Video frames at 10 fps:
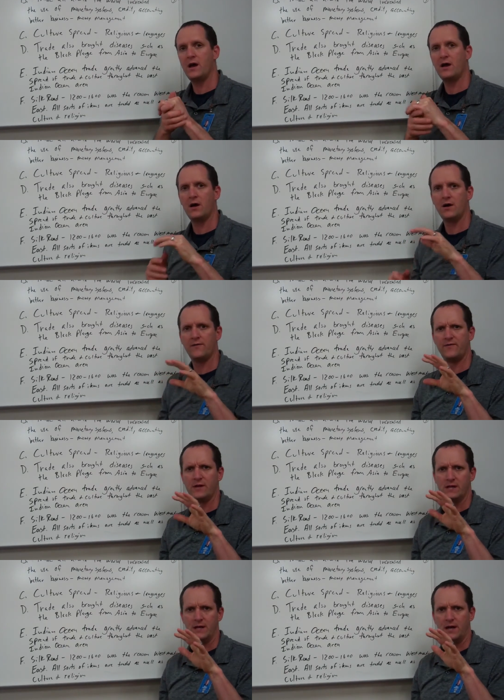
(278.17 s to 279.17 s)
of
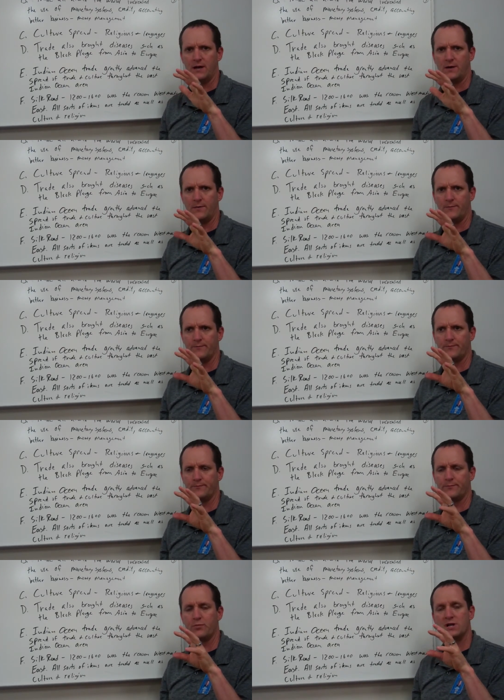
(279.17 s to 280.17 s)

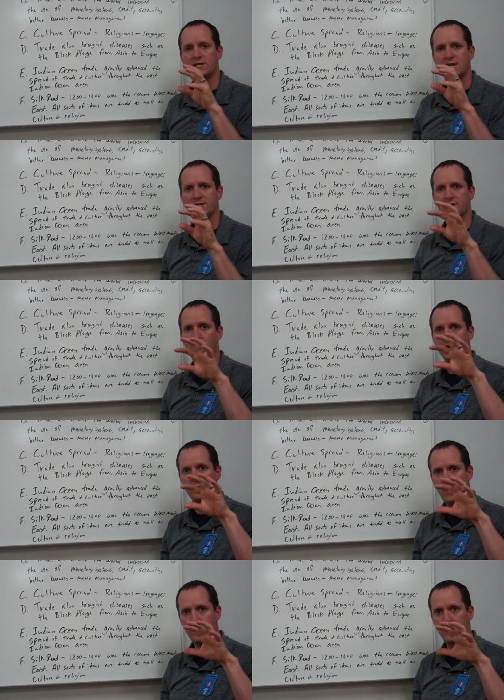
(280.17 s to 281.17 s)
present-day Saudi
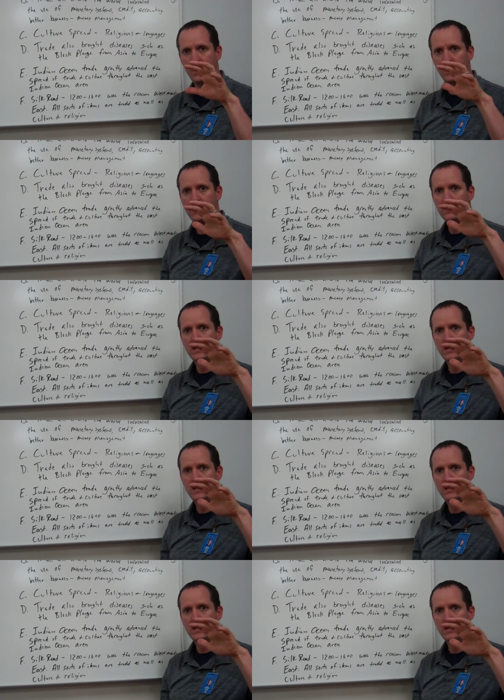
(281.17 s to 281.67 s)
Arabia